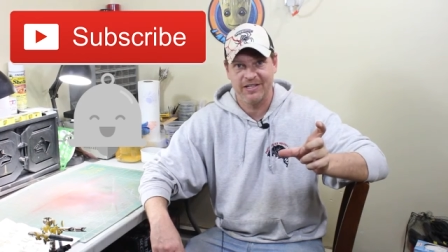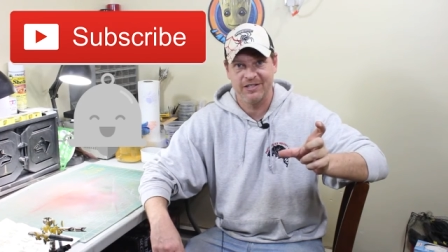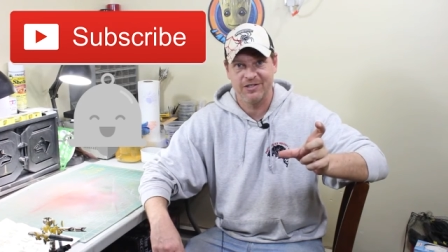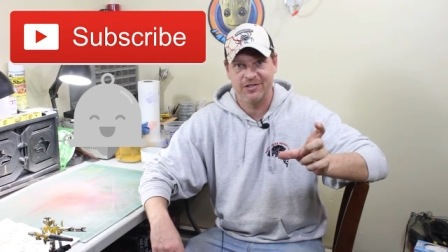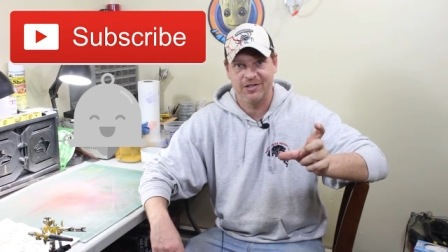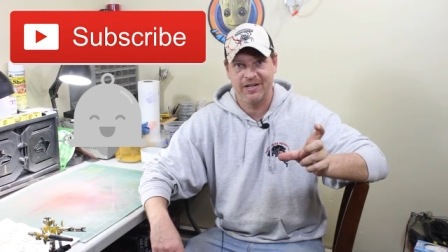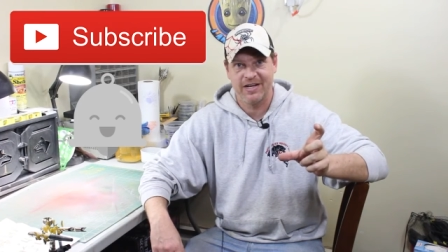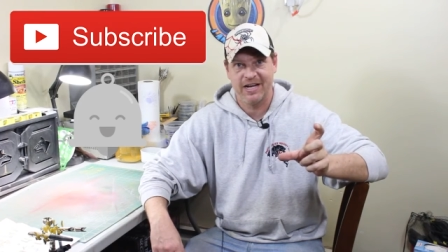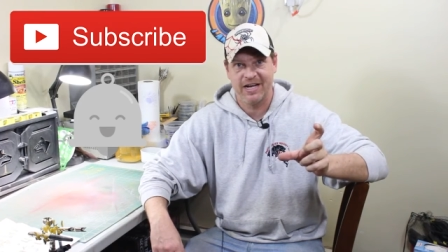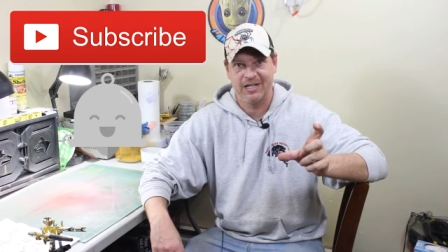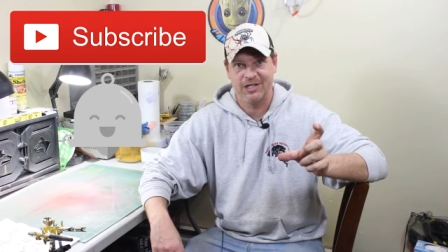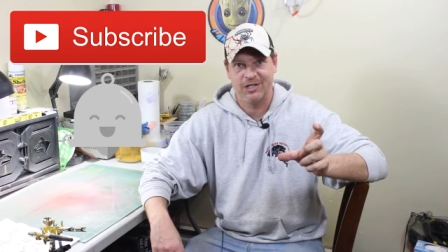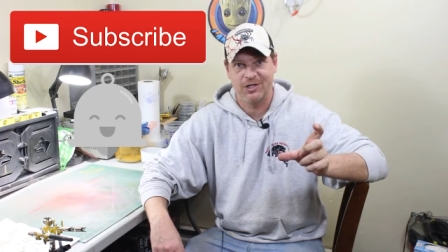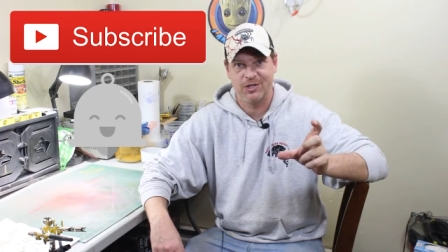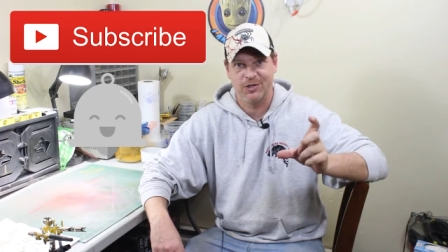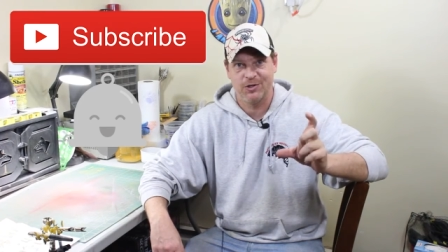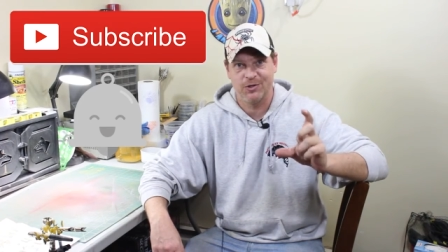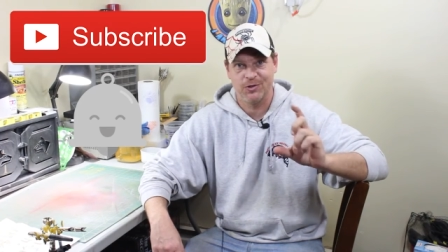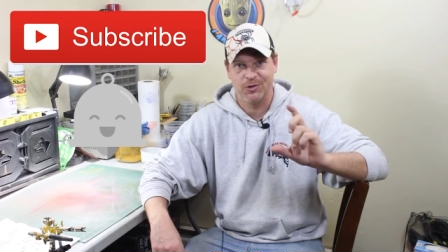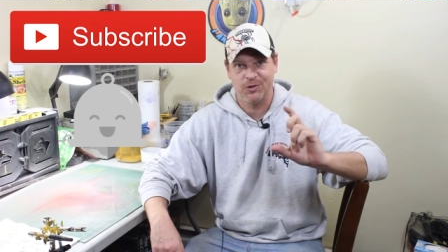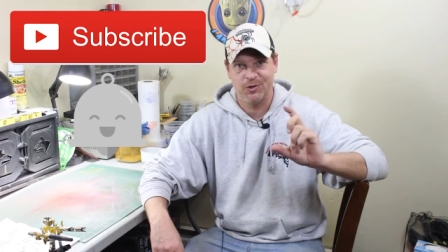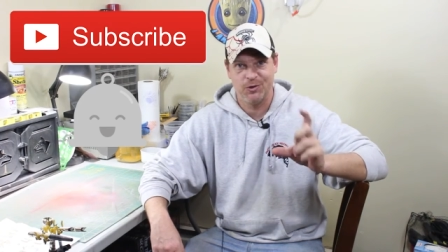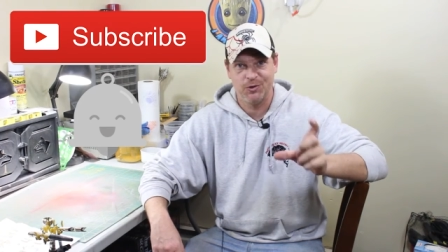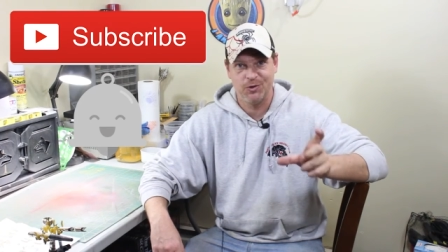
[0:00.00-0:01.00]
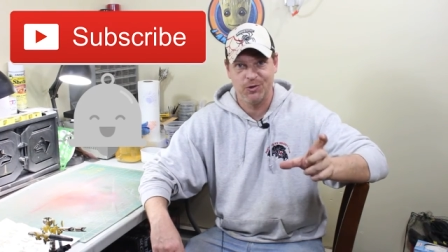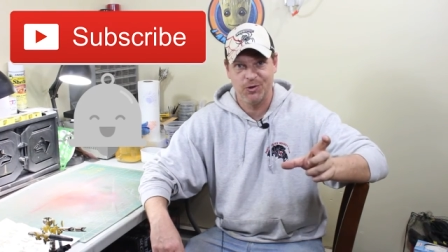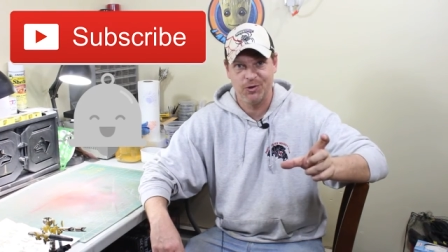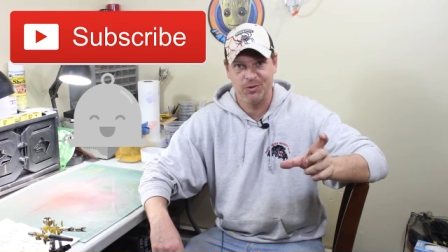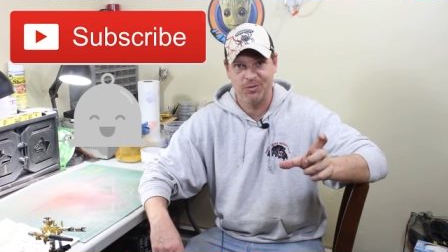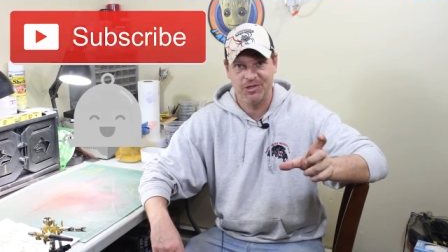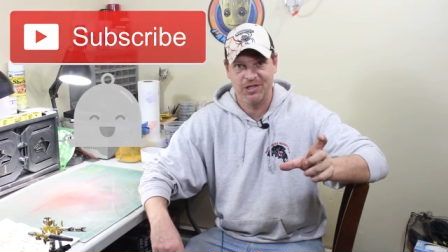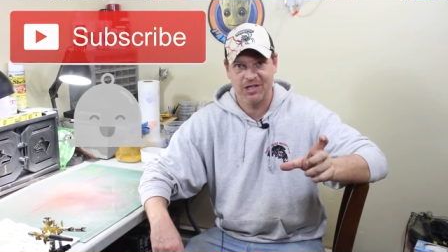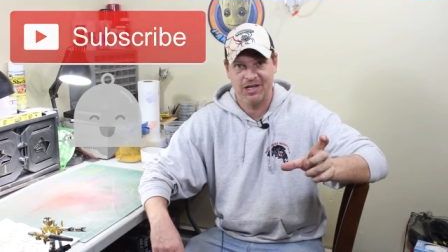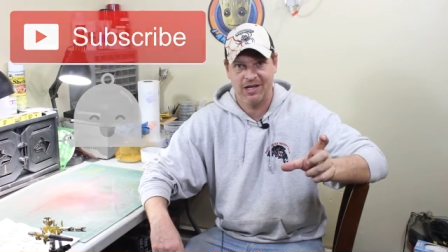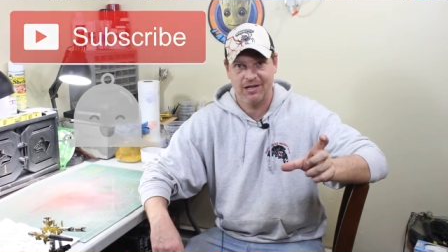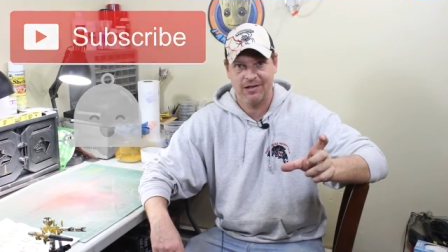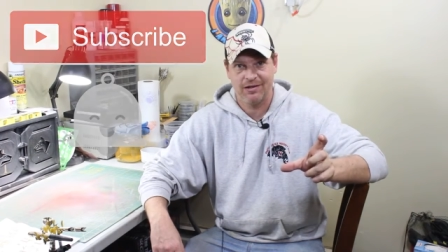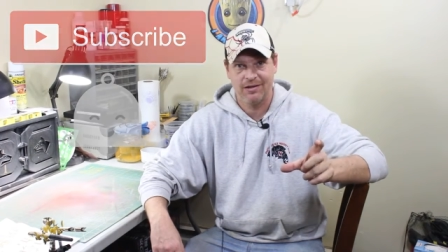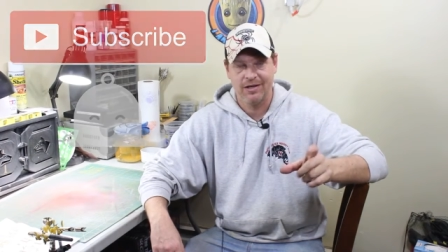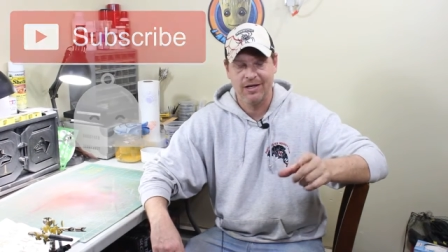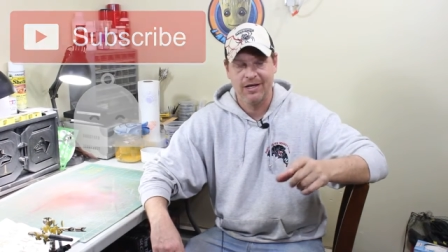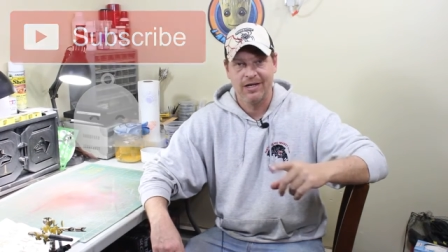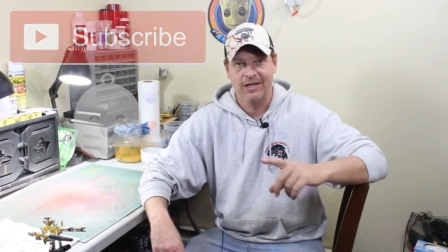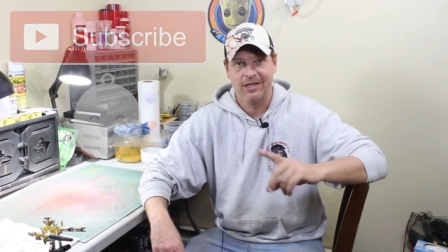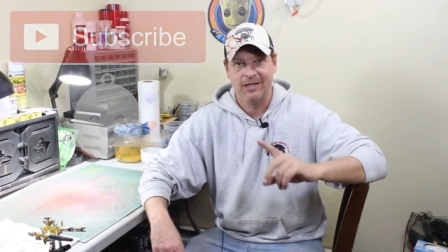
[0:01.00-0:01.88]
International's YouTube channel.